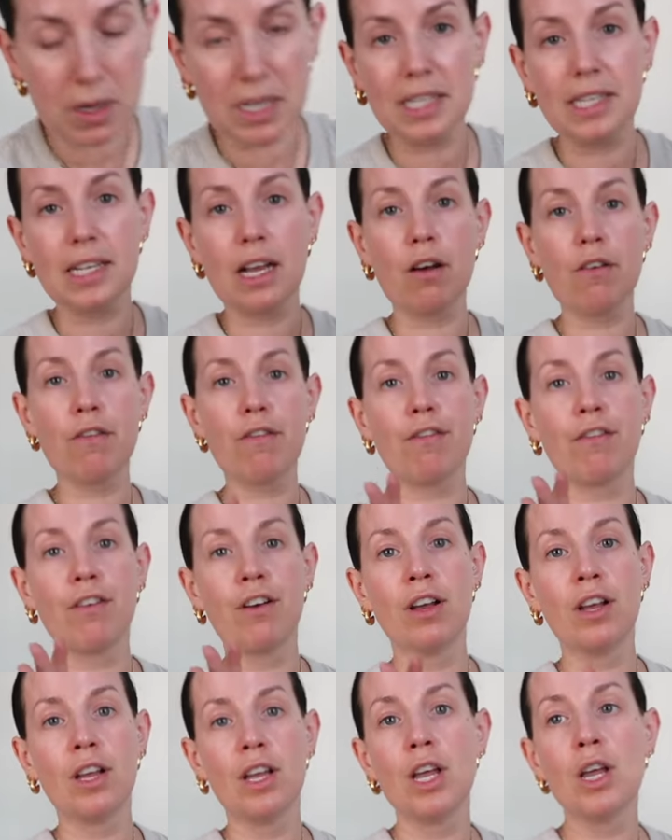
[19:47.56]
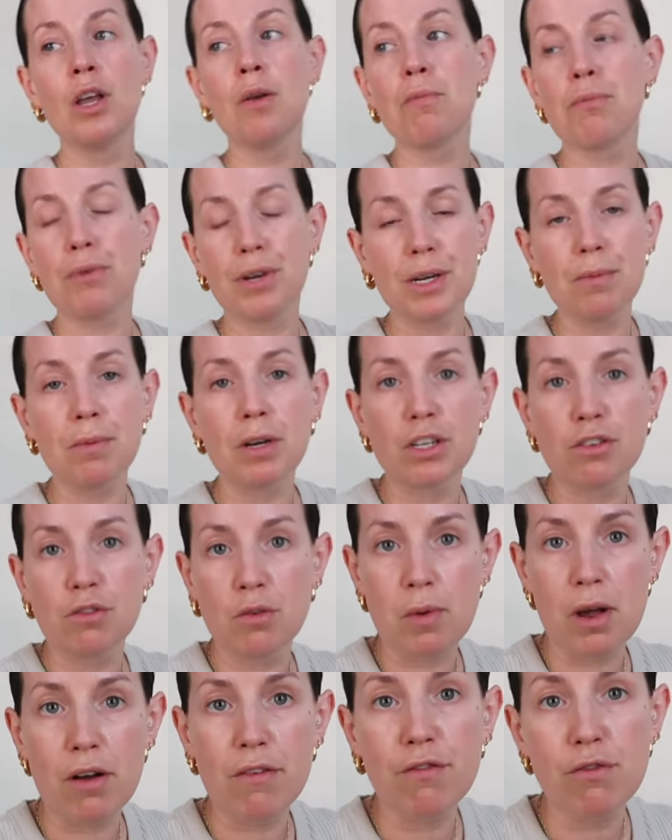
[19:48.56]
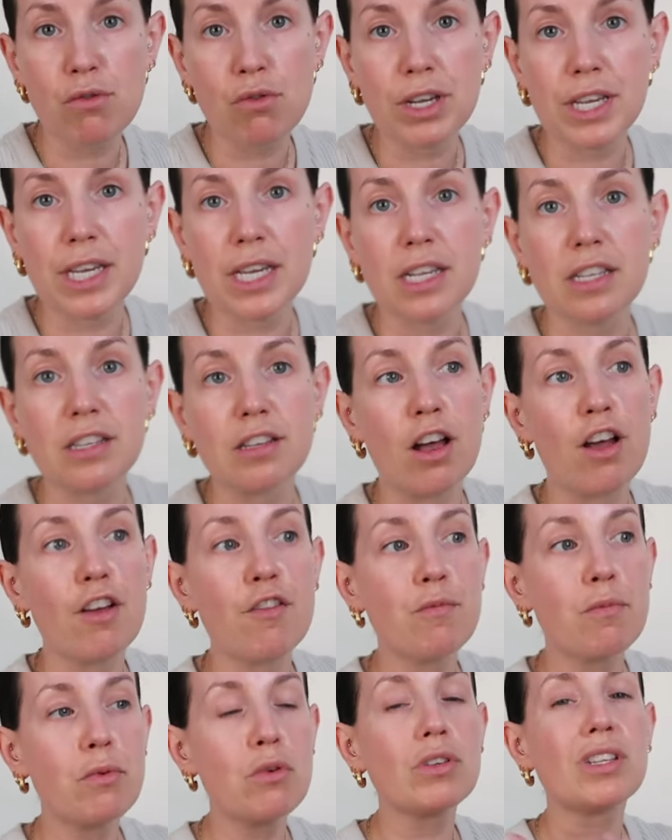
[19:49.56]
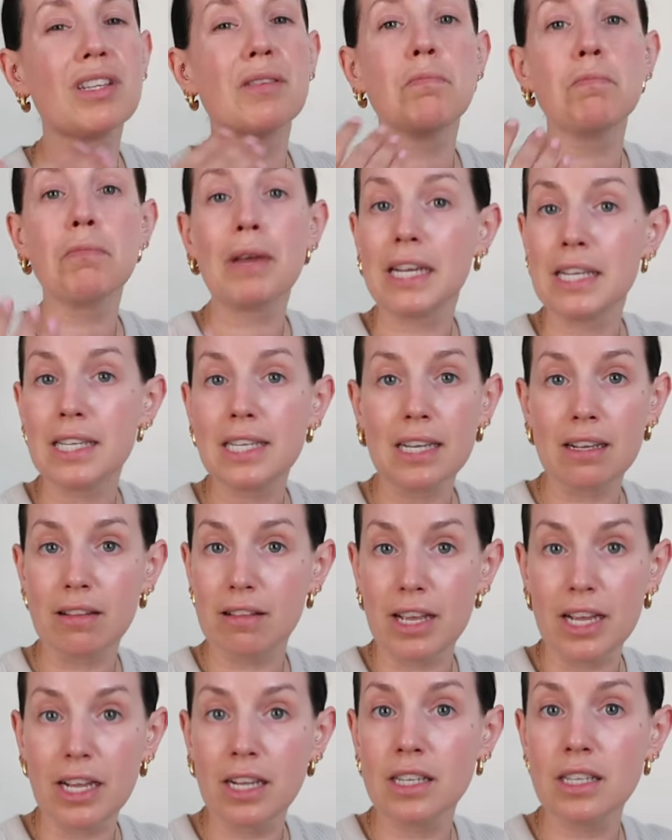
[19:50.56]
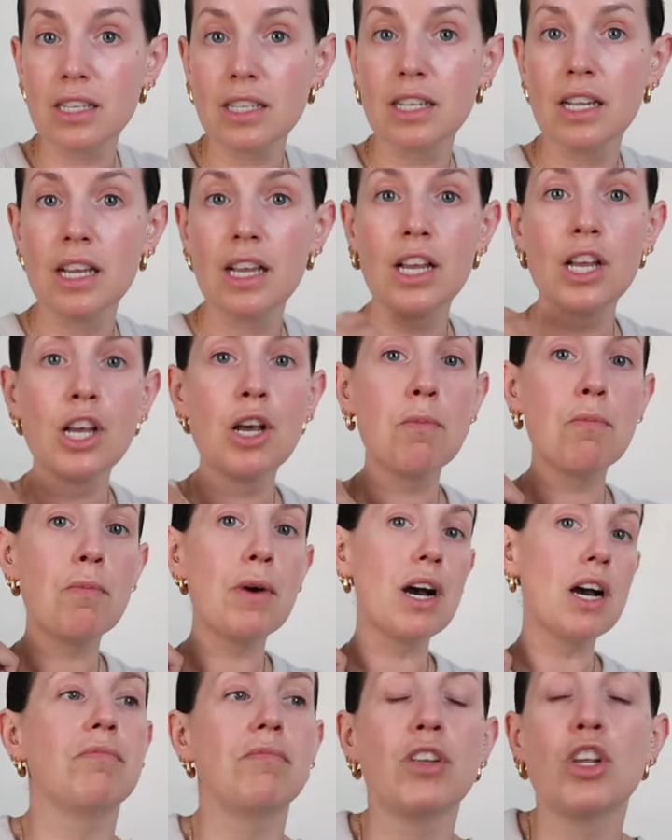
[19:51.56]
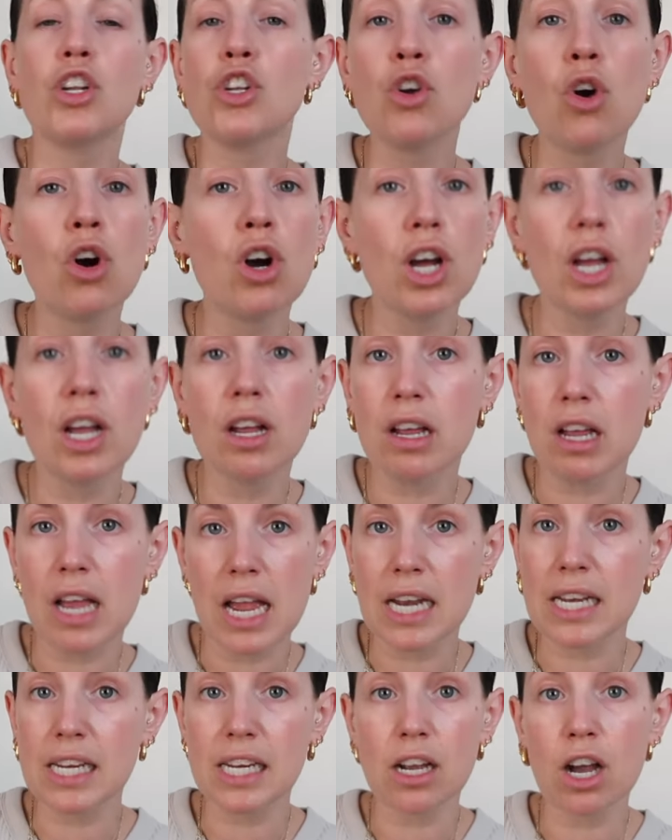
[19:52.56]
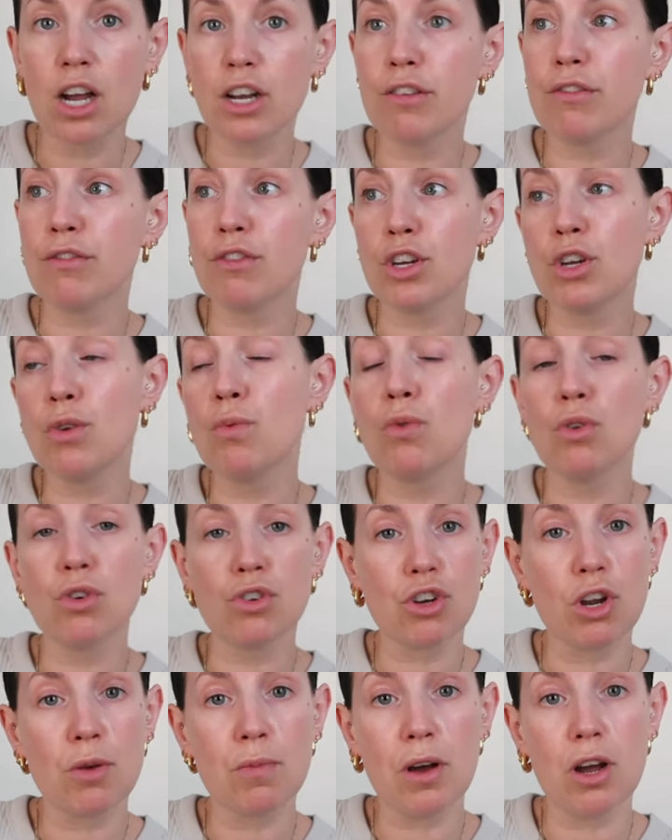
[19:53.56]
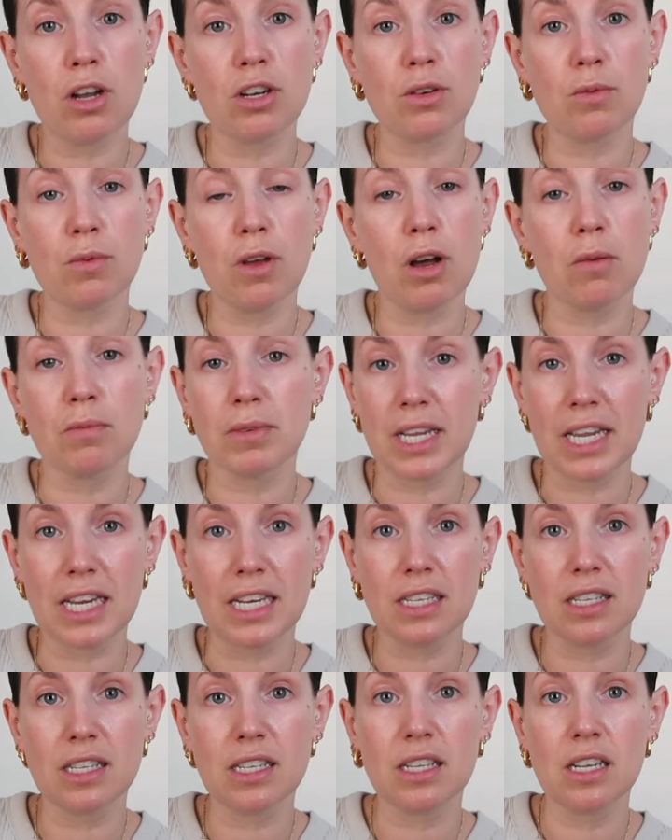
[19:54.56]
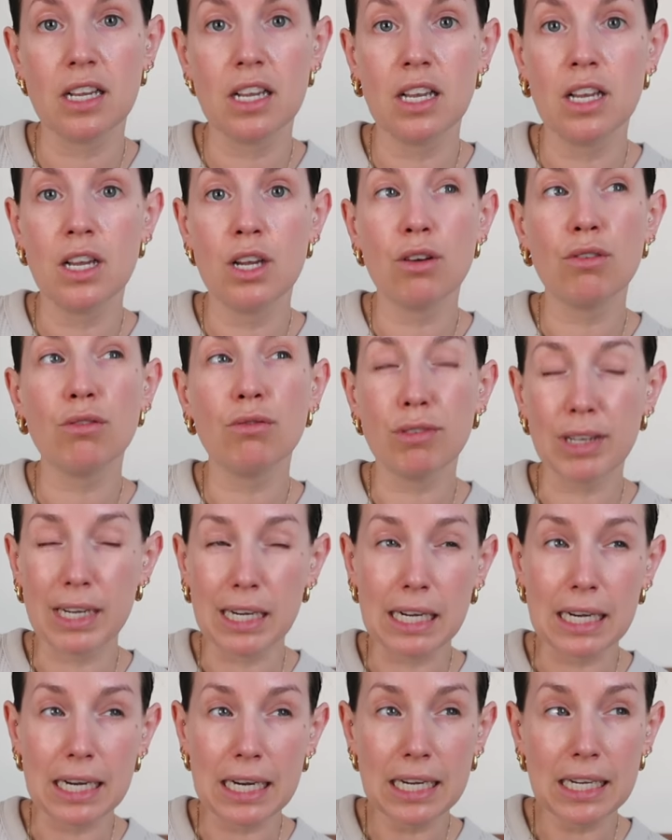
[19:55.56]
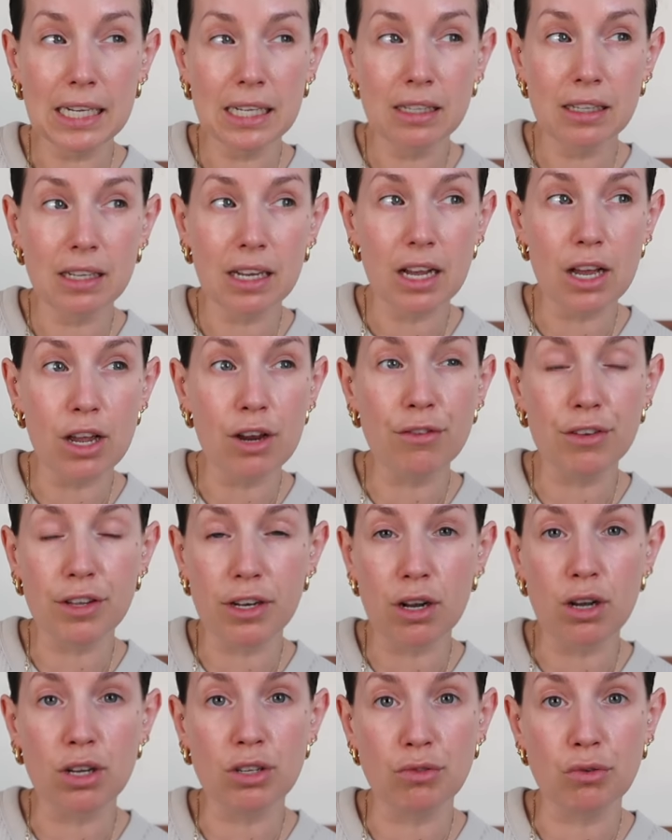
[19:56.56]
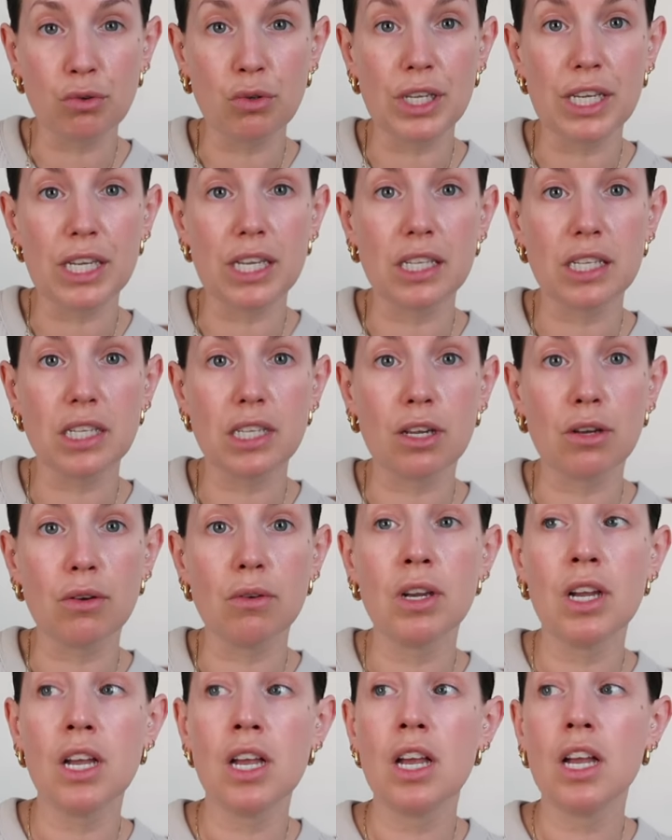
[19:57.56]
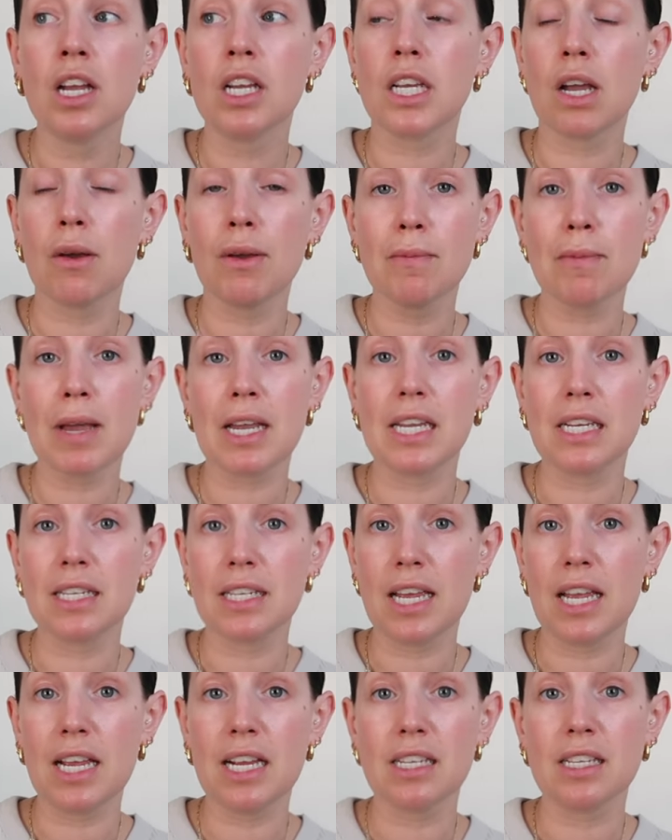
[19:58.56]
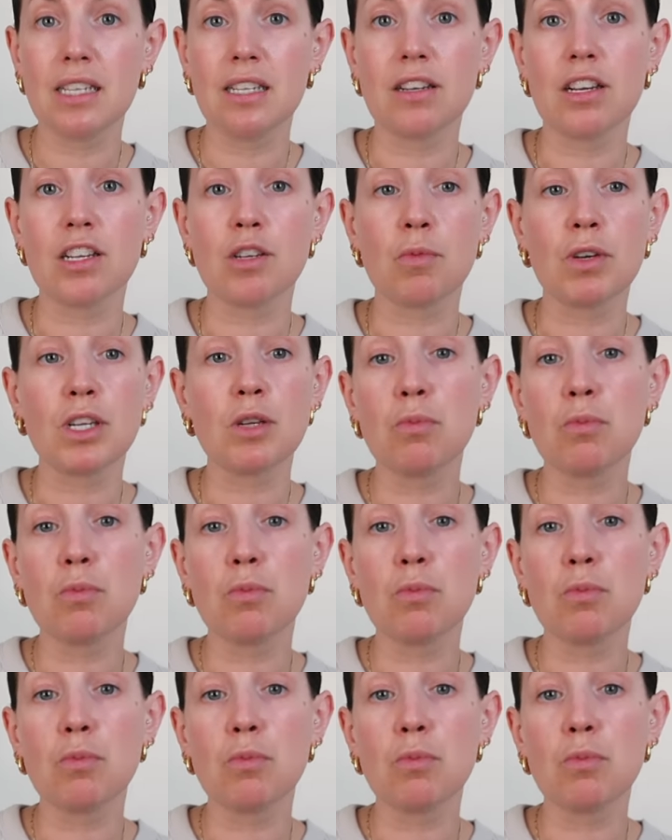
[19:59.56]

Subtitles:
myself pretty much for about 4 years. I've bought some basic things, but not any kind of new wardrobe updates, really, over the last 4 years. So going back into exercise, my